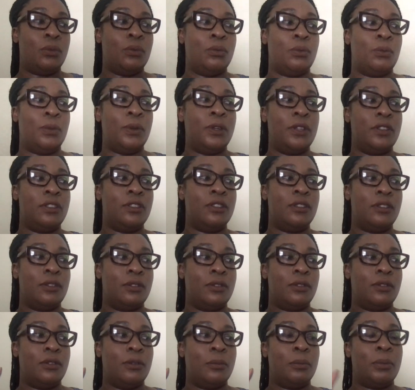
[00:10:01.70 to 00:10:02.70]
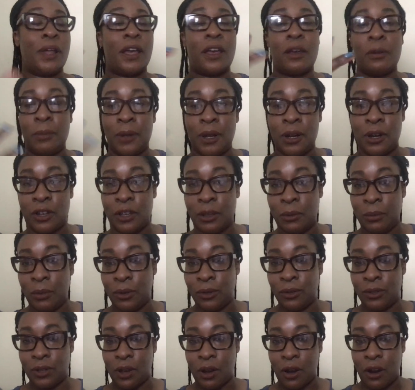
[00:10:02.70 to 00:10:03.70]
with Black American
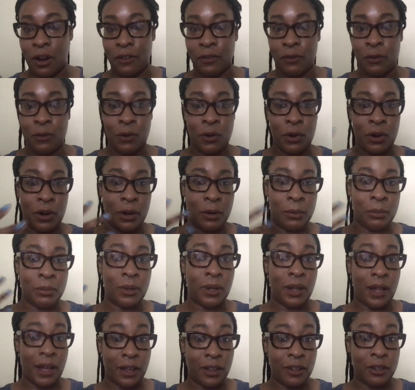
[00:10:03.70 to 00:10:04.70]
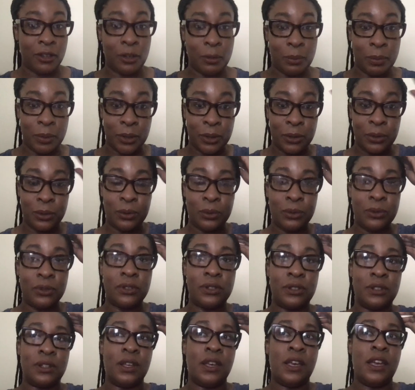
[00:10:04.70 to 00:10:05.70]
music art form, like the
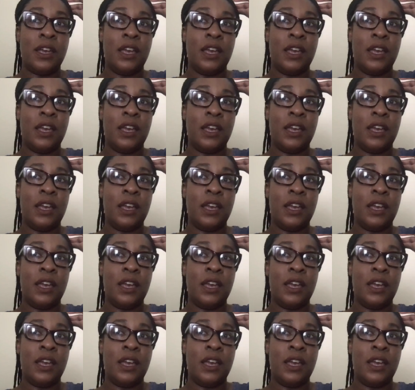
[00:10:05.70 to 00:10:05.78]
blues.